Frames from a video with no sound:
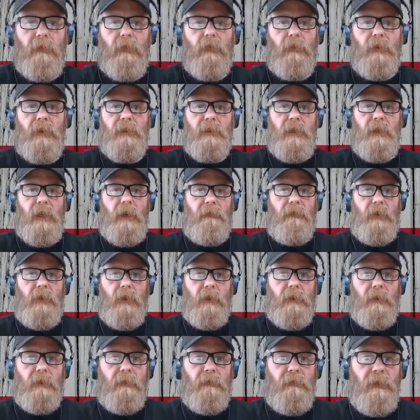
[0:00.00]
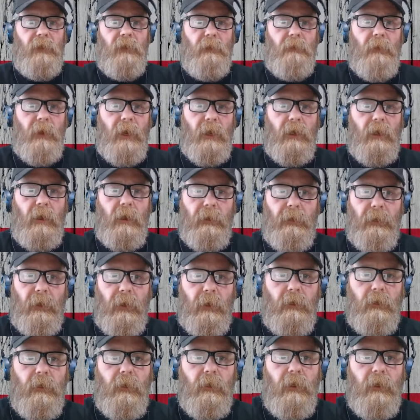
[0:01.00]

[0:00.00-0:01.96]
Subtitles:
reason. Have you gotten feedback on that?